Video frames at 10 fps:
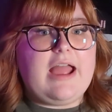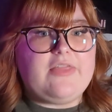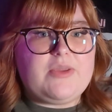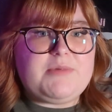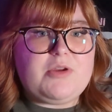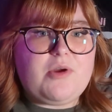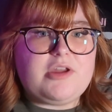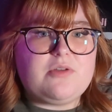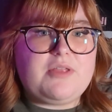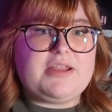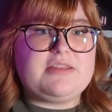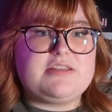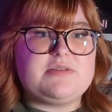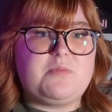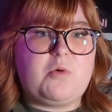And let me know how you like
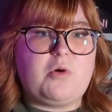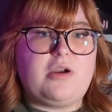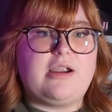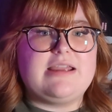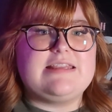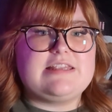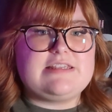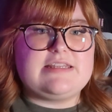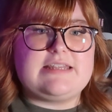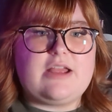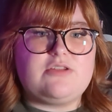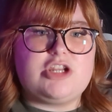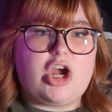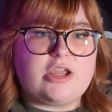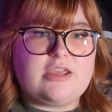this more sit-down
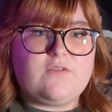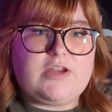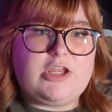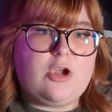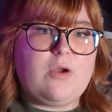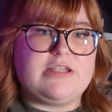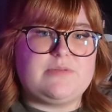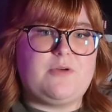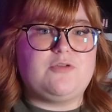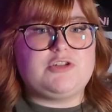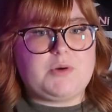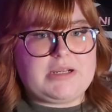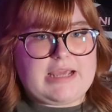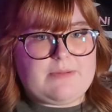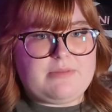talking video as opposed to our
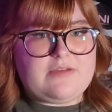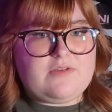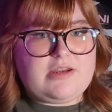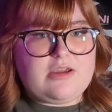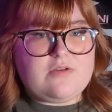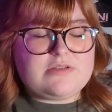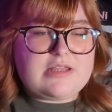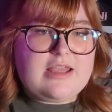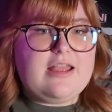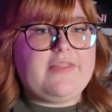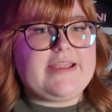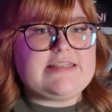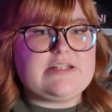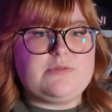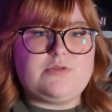gameplay videos. Like I
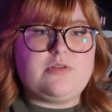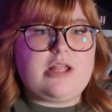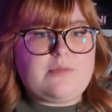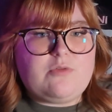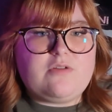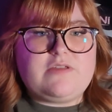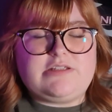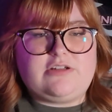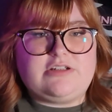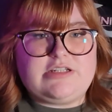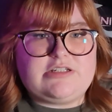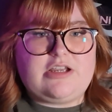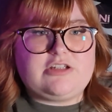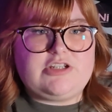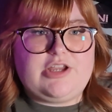said, we do a lot more of these on our
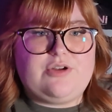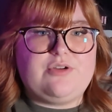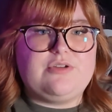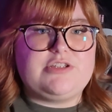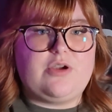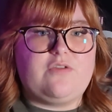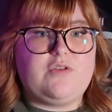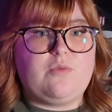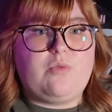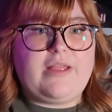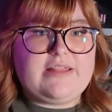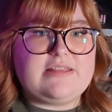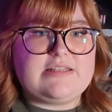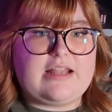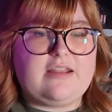TikTok channel, so if you like
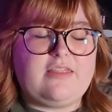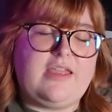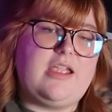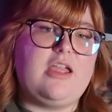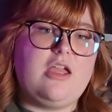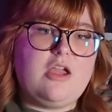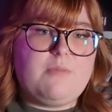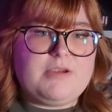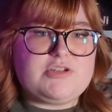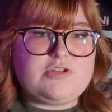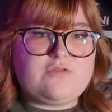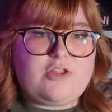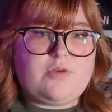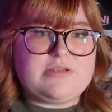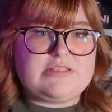this kind of thing, make sure you
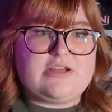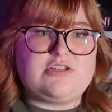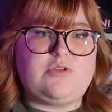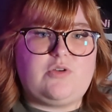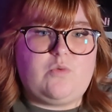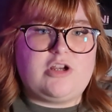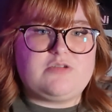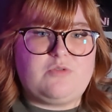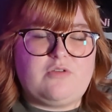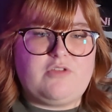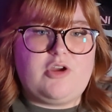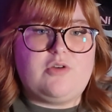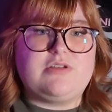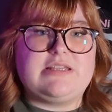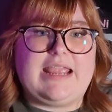follow us there so you can watch more of
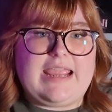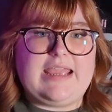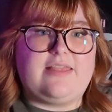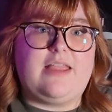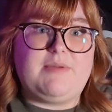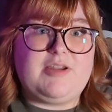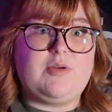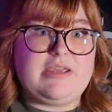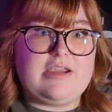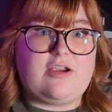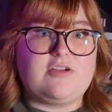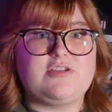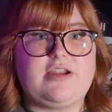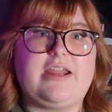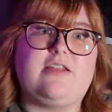those. And let me know here
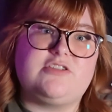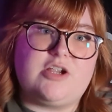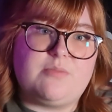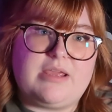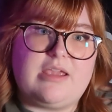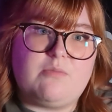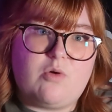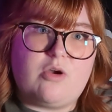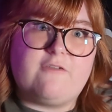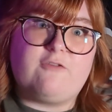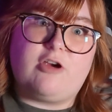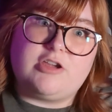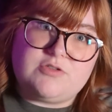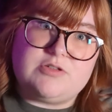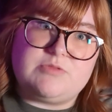so that I can start making more for our
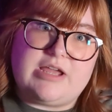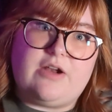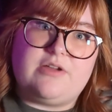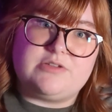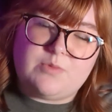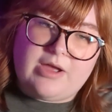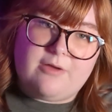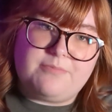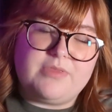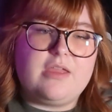YouTube channel as well.